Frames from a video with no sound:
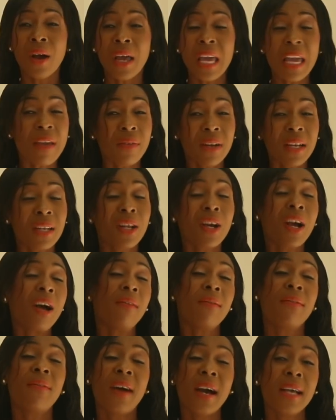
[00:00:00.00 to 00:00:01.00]
even in the
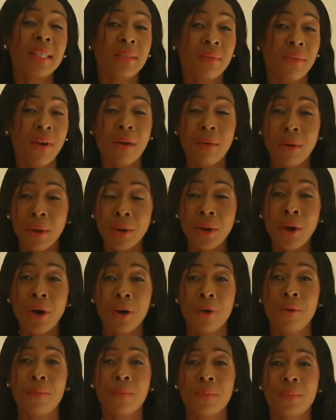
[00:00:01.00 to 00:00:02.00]
confines of our own
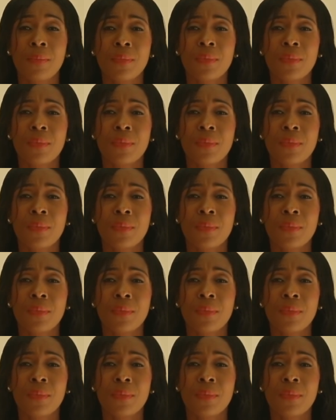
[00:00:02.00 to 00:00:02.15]
home.